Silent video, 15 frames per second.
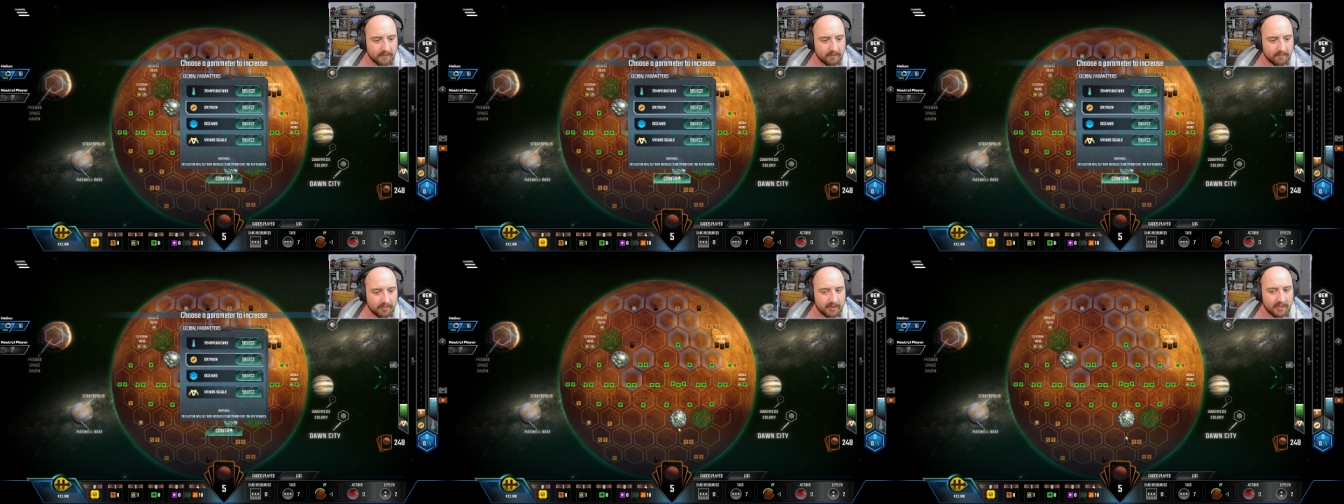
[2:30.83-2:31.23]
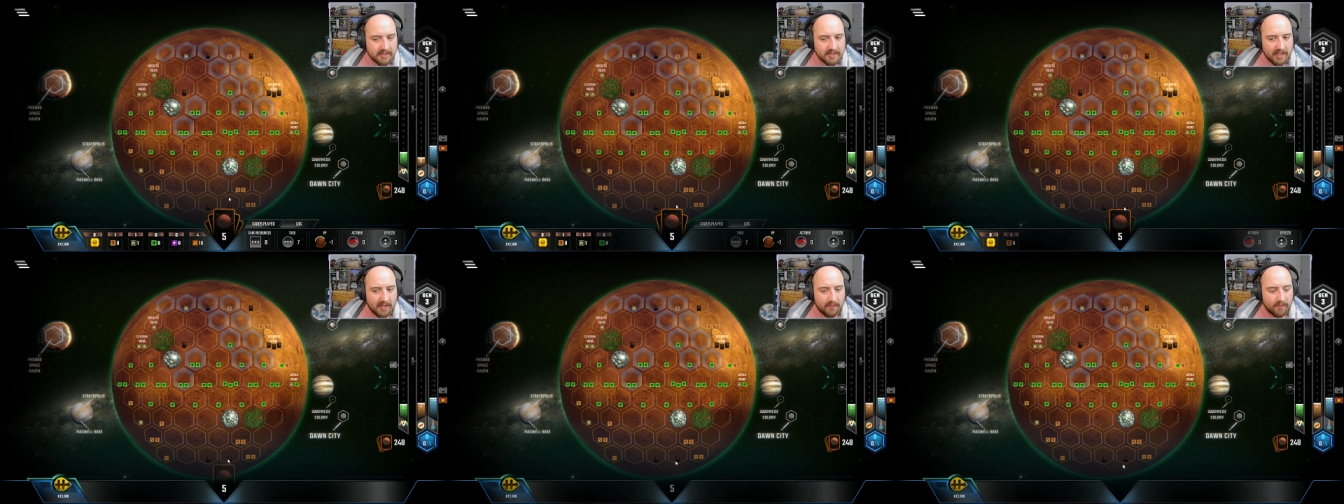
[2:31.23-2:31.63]
because
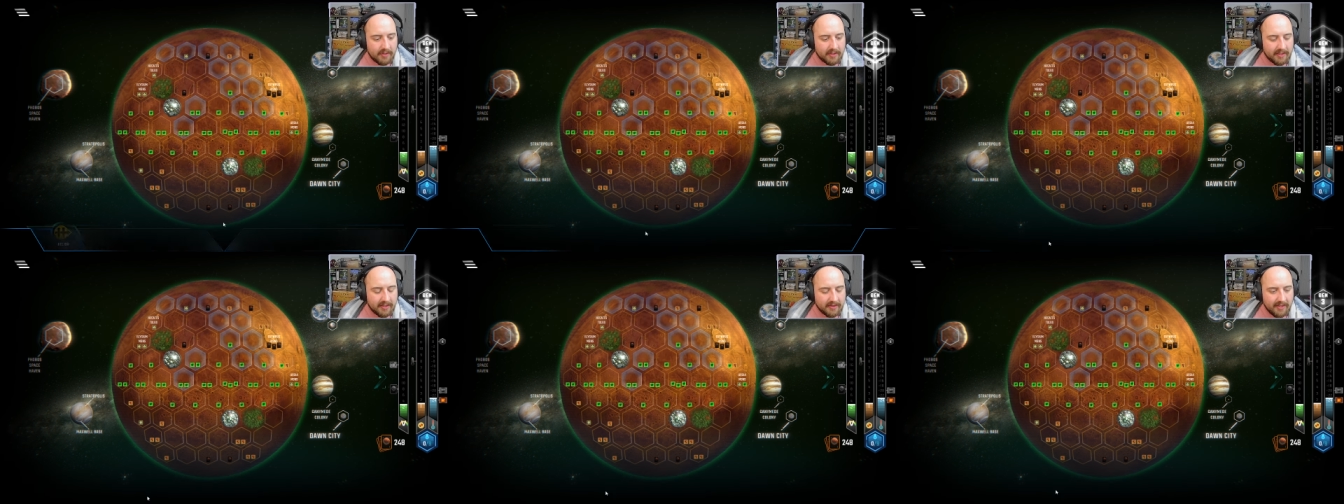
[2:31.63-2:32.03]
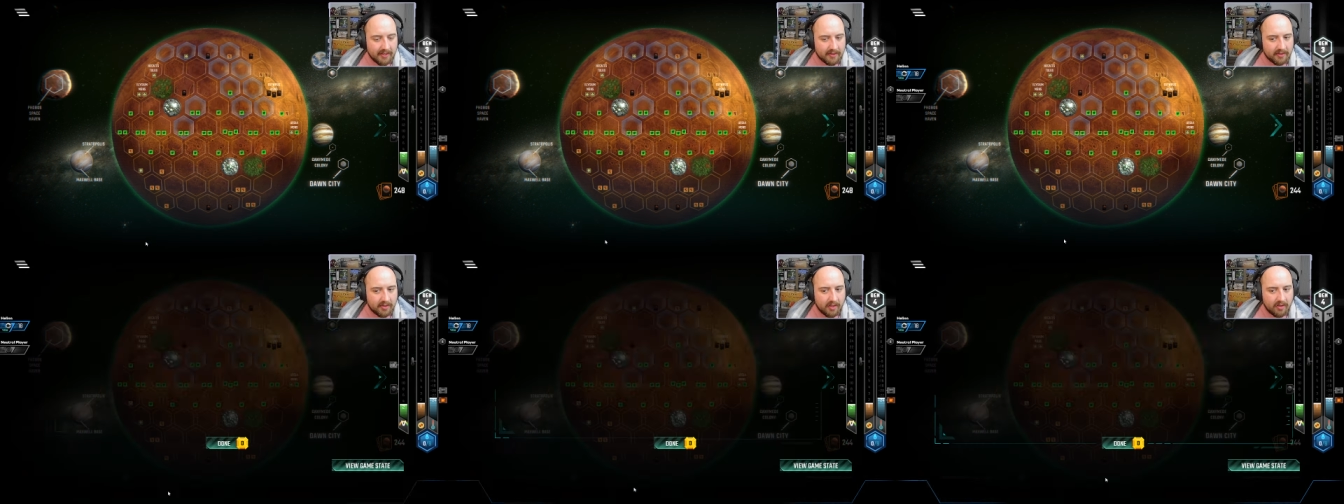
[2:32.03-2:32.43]
I want to get
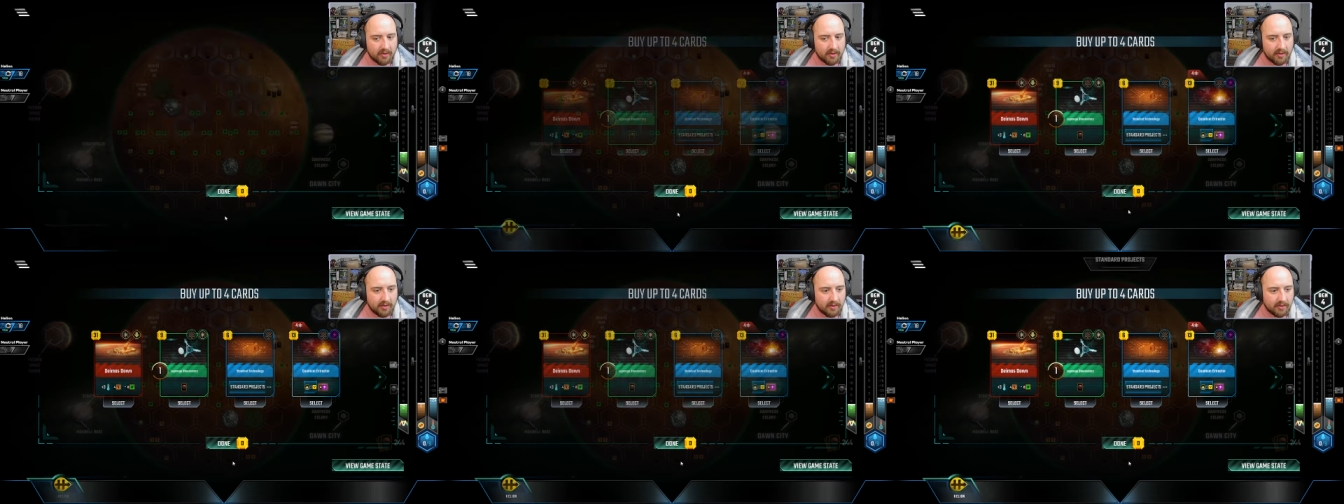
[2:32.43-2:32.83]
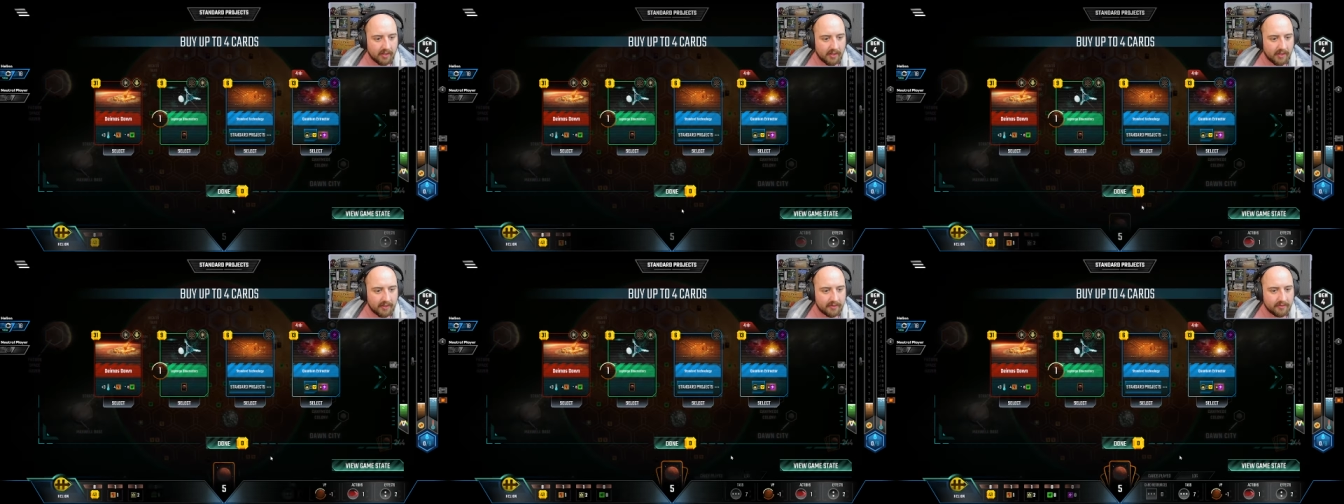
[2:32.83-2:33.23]
that card
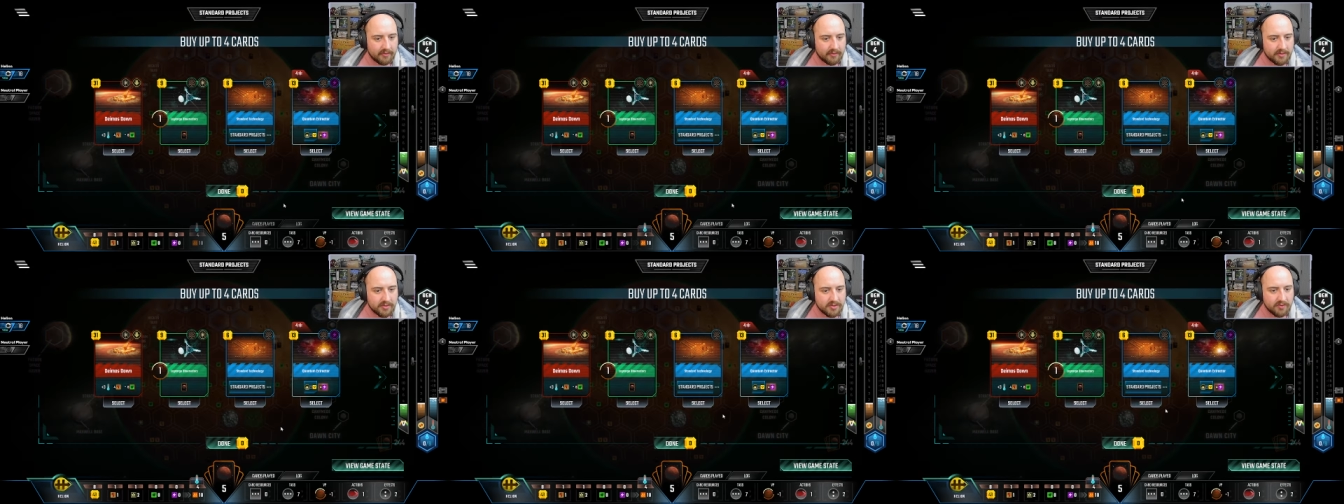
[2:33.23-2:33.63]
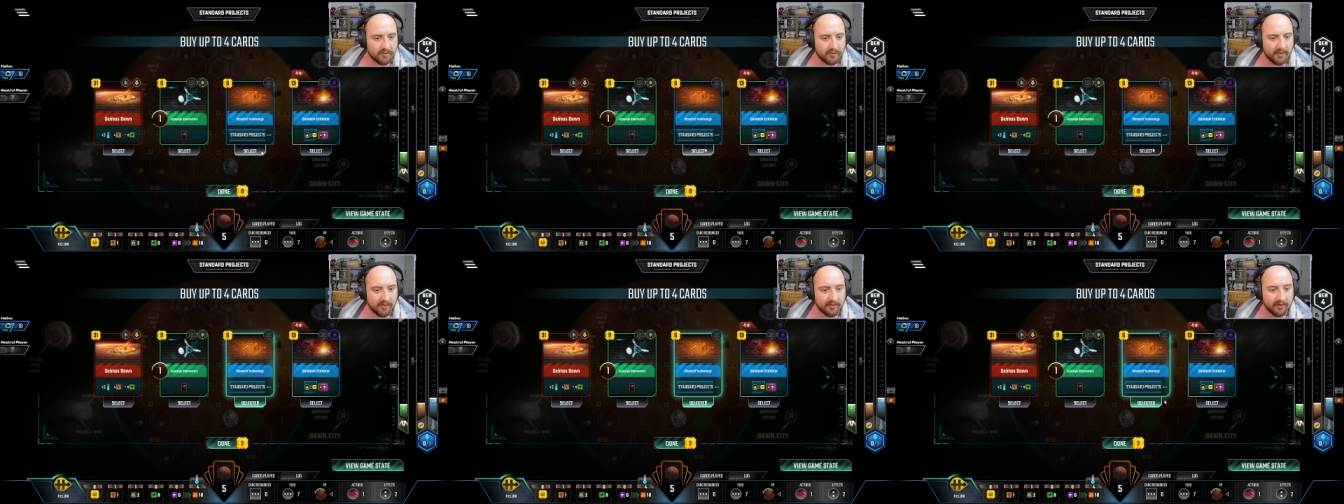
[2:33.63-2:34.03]
online sooner
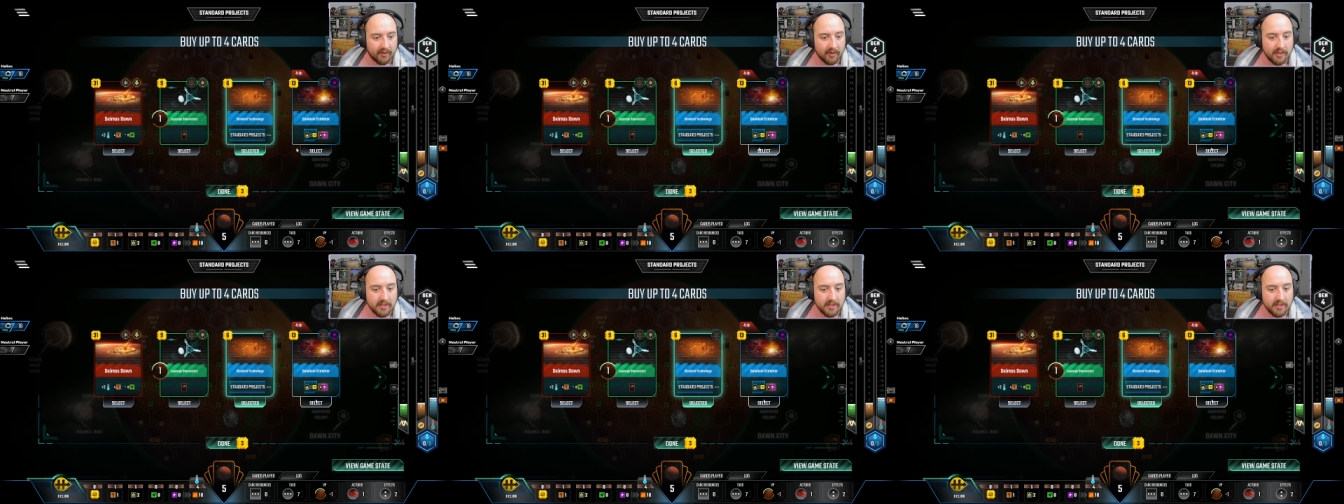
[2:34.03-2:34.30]
rather than later.